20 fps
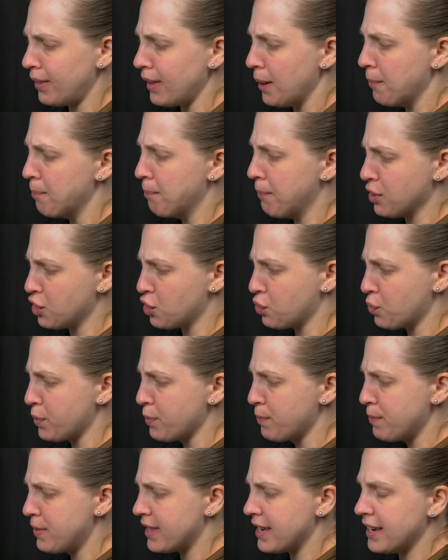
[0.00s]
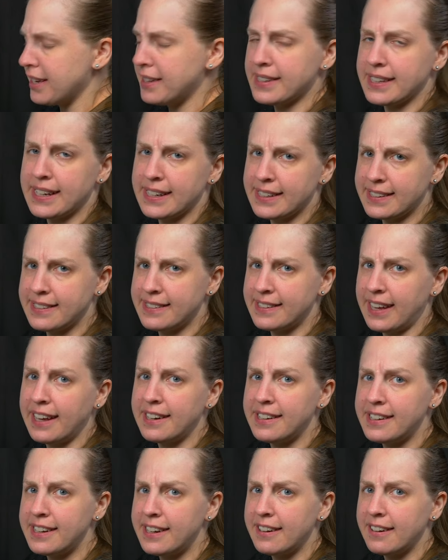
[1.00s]
mushroom things that
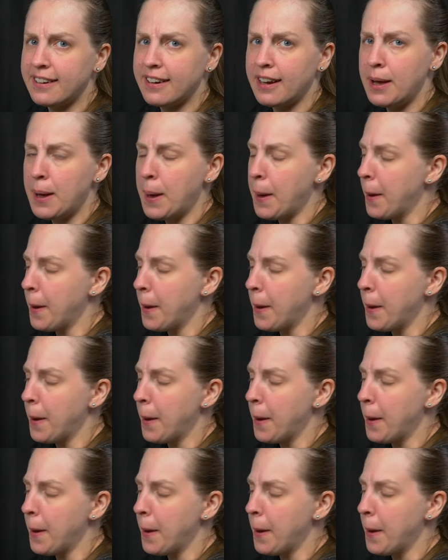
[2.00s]
stand here,